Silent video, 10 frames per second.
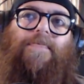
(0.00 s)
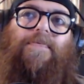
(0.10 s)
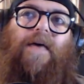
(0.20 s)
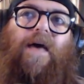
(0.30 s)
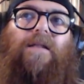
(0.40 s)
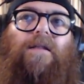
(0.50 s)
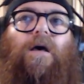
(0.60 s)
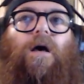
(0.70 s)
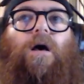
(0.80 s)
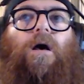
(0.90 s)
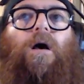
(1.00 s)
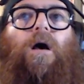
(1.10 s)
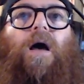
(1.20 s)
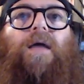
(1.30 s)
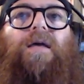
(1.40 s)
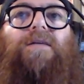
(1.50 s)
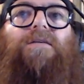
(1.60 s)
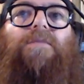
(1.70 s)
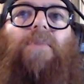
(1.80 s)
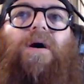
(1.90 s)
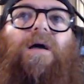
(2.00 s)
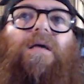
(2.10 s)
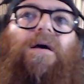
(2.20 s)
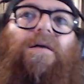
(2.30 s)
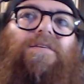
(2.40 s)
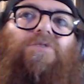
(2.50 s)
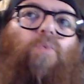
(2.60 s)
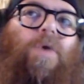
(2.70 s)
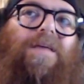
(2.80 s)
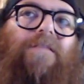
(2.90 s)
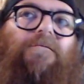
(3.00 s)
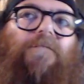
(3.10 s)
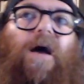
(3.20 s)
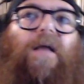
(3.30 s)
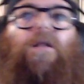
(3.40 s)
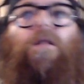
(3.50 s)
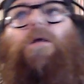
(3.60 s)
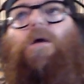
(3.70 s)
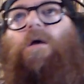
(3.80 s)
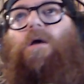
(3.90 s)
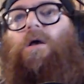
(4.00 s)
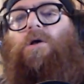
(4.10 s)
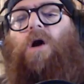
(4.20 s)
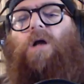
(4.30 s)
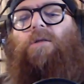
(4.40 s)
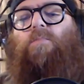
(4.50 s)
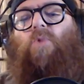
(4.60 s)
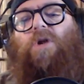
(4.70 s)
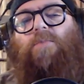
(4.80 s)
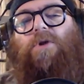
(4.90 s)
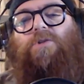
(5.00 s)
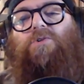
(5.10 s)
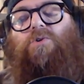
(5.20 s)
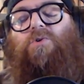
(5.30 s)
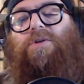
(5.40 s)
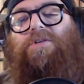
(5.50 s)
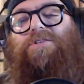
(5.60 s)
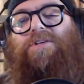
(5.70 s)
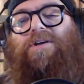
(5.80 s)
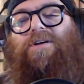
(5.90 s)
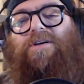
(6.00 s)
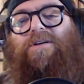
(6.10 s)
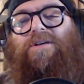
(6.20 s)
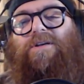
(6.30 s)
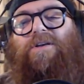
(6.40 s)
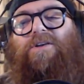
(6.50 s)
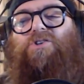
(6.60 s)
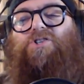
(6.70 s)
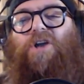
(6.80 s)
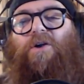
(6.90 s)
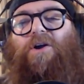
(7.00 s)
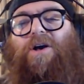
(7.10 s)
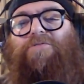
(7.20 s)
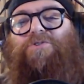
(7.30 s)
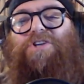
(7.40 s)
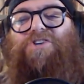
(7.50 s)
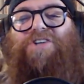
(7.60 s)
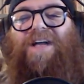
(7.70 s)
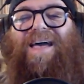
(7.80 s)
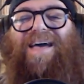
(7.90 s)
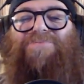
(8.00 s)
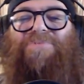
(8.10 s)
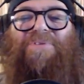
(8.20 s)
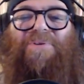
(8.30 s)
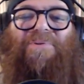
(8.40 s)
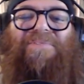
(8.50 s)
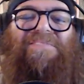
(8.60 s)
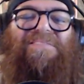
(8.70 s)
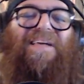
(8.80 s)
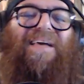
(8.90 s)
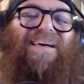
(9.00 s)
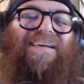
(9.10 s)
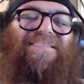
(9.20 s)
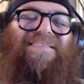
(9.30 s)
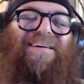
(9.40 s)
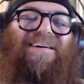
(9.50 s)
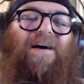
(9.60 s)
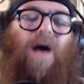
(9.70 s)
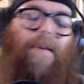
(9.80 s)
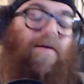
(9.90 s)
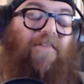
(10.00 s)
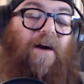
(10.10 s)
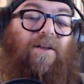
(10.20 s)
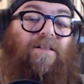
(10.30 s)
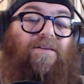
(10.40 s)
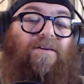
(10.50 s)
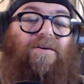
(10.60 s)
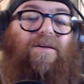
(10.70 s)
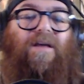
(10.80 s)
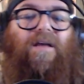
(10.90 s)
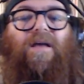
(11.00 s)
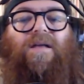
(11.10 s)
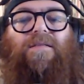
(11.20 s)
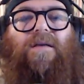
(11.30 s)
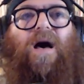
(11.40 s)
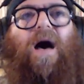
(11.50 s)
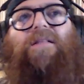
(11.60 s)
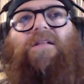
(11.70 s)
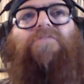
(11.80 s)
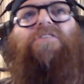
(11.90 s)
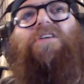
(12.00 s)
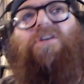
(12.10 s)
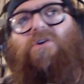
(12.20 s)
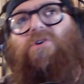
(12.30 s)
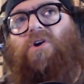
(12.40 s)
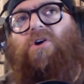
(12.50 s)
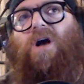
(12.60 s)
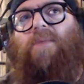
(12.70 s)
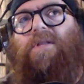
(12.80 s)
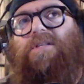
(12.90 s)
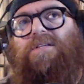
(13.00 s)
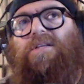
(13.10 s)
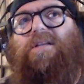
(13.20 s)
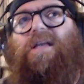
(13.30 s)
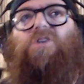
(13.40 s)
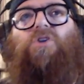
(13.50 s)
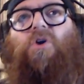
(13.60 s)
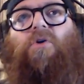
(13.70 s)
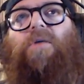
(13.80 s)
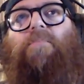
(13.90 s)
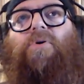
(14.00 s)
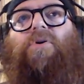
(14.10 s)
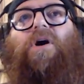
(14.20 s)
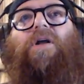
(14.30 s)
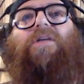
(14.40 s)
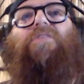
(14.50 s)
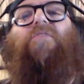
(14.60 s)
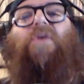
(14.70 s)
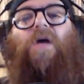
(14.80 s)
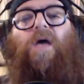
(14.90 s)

Then, I guess in my This Week in Vinyl column, what I'm going to do is... share a conversation I had with you and about vinyl, okay? And I'd love to hear your comments and get your input on it.